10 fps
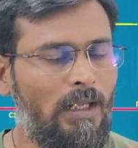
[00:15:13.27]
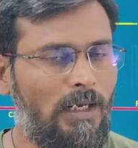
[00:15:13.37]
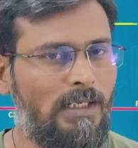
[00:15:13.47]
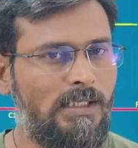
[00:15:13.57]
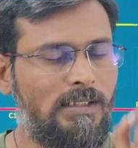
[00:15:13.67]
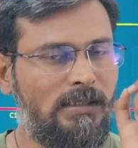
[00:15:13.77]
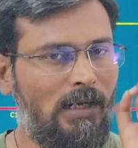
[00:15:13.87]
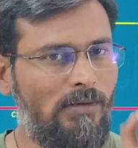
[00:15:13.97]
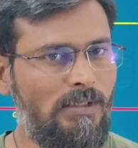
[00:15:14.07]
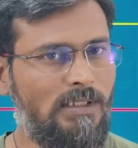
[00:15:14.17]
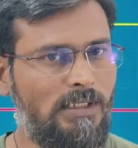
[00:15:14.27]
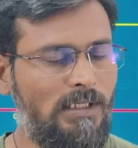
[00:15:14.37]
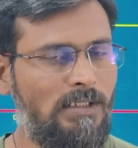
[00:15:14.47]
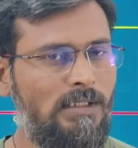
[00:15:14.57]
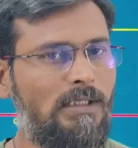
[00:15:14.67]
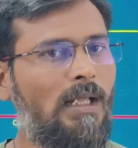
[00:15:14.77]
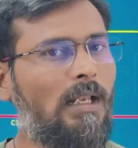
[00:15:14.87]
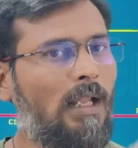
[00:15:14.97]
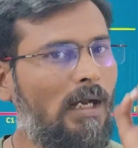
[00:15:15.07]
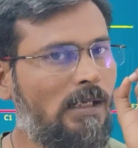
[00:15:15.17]
Let us now discuss the
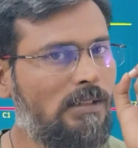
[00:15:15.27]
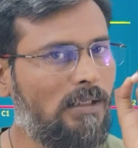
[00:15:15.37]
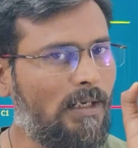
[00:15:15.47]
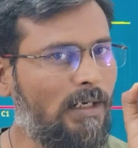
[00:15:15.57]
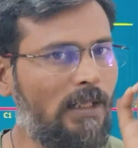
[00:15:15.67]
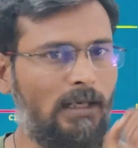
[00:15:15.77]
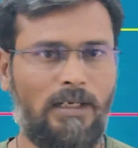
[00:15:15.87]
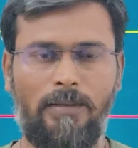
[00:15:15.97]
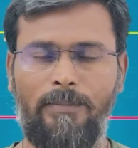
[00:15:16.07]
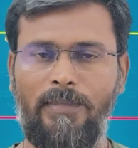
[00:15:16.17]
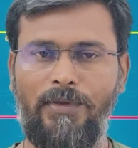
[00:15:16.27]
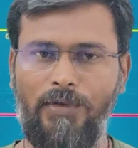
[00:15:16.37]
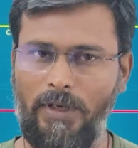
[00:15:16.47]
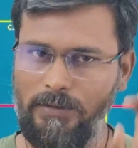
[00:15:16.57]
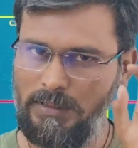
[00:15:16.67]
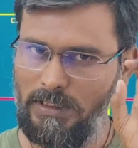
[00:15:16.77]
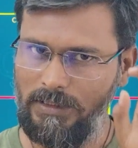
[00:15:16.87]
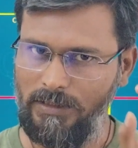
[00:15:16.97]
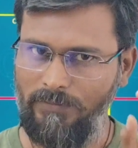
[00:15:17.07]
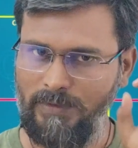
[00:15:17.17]
last ray diagram. You have 6
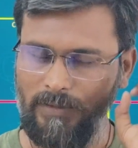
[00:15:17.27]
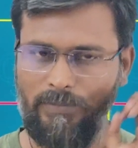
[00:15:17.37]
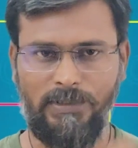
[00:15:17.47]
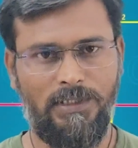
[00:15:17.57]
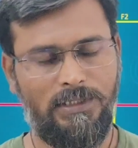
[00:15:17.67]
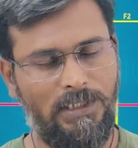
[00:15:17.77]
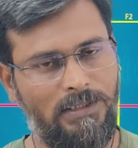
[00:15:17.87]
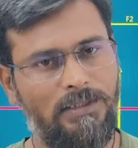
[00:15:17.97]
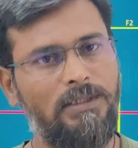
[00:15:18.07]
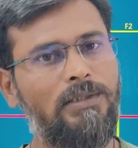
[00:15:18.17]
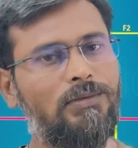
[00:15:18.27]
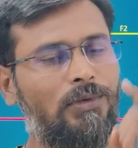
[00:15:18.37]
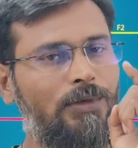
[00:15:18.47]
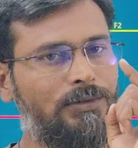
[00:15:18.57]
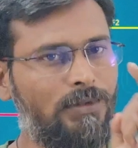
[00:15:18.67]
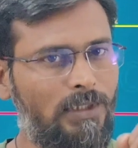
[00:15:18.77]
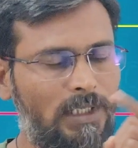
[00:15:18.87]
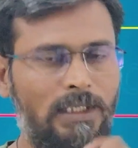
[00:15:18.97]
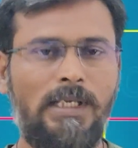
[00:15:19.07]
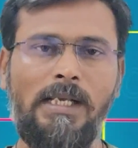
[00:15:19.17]
different positions, so you should
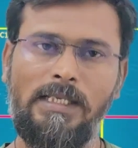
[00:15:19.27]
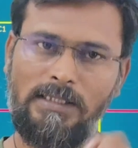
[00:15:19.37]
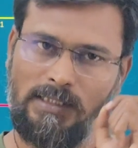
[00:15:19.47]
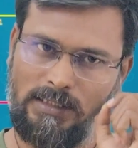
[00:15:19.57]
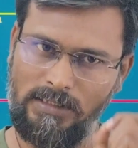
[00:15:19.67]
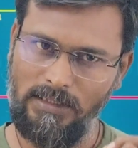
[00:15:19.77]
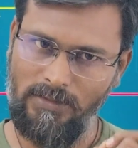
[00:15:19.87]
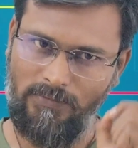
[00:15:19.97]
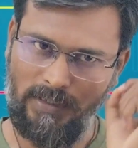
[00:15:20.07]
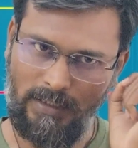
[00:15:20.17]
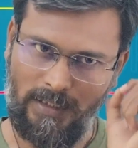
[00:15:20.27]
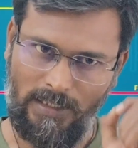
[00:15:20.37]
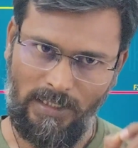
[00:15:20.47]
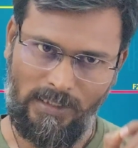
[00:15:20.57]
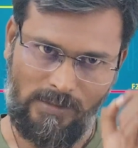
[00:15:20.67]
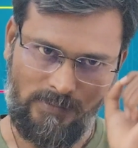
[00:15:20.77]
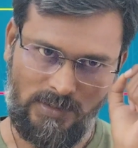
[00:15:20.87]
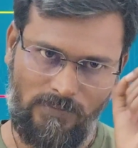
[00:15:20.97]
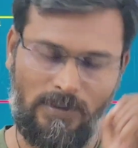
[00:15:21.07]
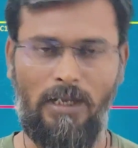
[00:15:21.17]
learn 6 different ray diagrams
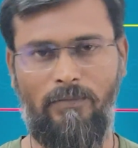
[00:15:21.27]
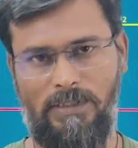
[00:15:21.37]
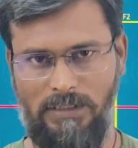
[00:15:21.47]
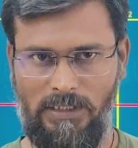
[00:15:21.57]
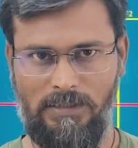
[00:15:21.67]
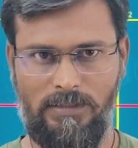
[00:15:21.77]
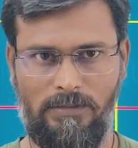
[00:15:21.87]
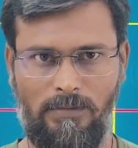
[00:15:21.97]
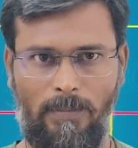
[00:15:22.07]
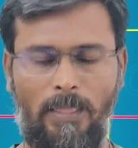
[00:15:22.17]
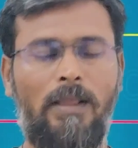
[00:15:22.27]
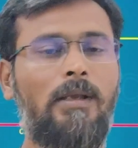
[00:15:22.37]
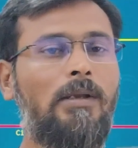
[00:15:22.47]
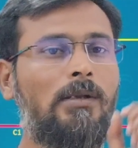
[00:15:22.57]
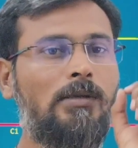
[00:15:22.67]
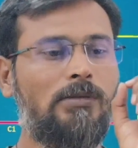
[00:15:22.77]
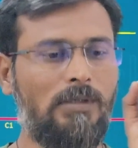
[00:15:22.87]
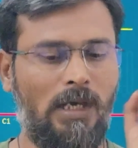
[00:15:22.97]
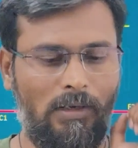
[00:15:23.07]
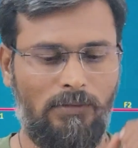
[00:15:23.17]
of convex lens. So
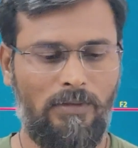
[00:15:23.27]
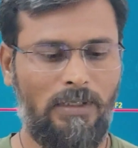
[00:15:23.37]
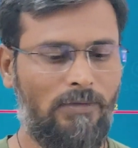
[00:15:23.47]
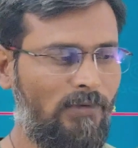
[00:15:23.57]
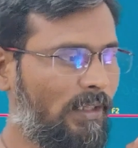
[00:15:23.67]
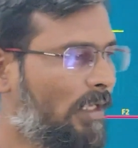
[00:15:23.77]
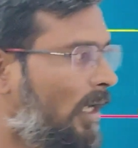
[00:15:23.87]
now when the